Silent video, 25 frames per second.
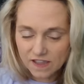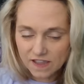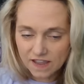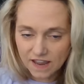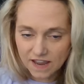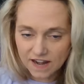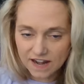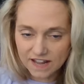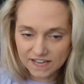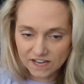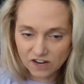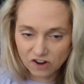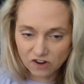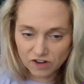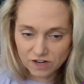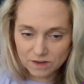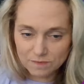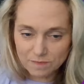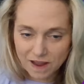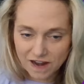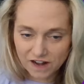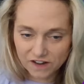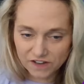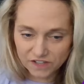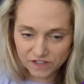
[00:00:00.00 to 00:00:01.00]
And I heard
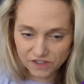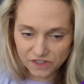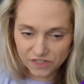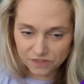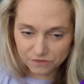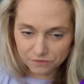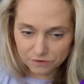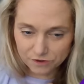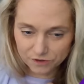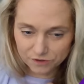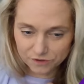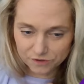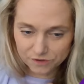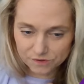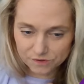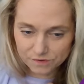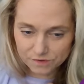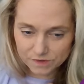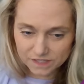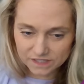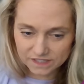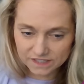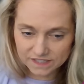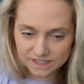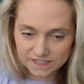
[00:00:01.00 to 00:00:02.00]
about it through,
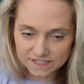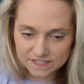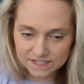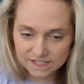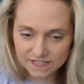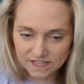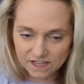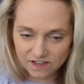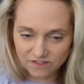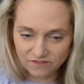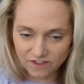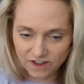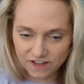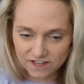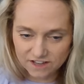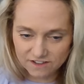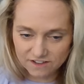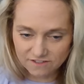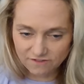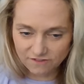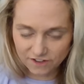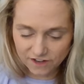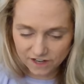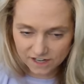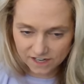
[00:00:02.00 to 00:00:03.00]
let's see if I can
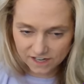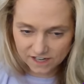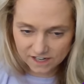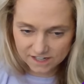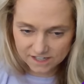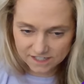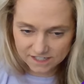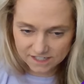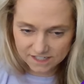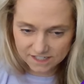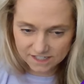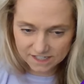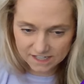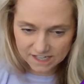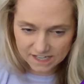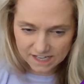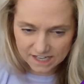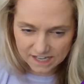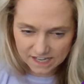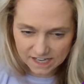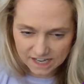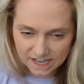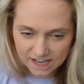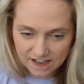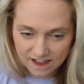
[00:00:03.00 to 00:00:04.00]
find,
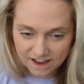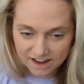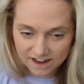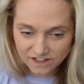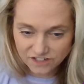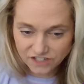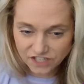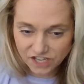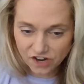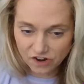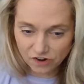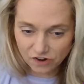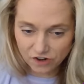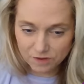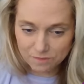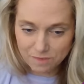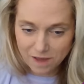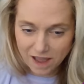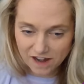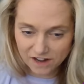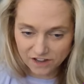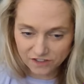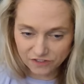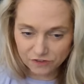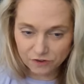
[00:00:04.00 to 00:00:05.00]
I actually heard
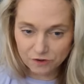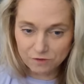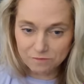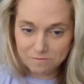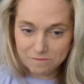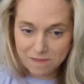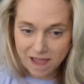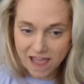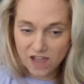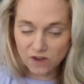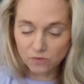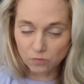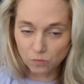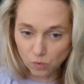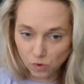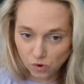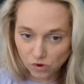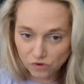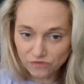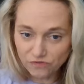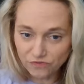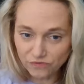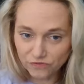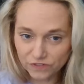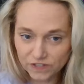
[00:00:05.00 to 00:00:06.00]
about it through Matt
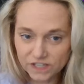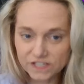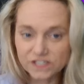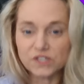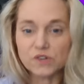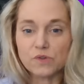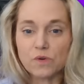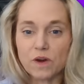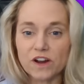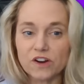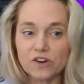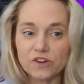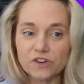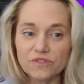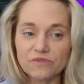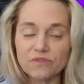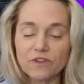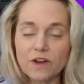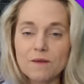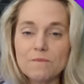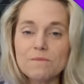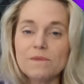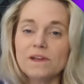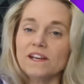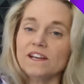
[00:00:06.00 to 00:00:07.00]
Wolf is who I heard it
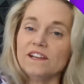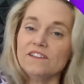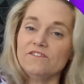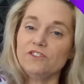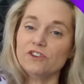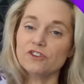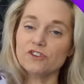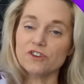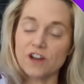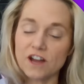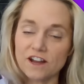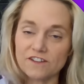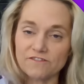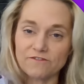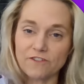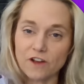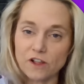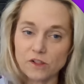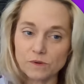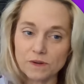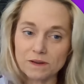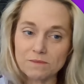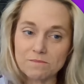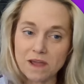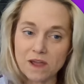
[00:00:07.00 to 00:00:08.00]
from. And if you're not
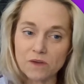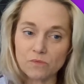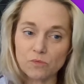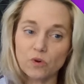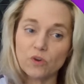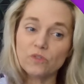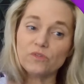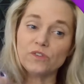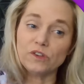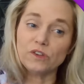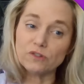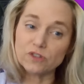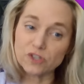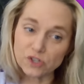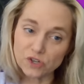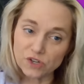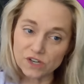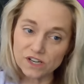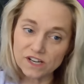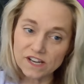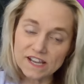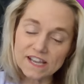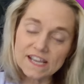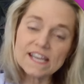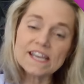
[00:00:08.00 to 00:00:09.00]
following Matt Wolf, you
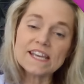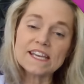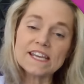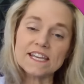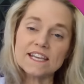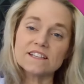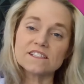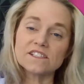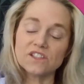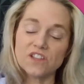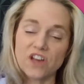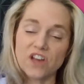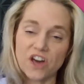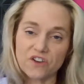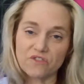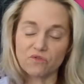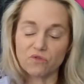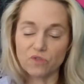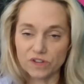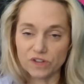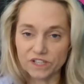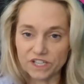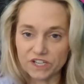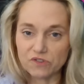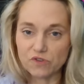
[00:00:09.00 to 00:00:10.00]
should. He has a lot of
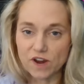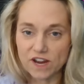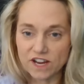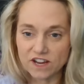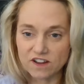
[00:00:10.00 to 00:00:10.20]
really great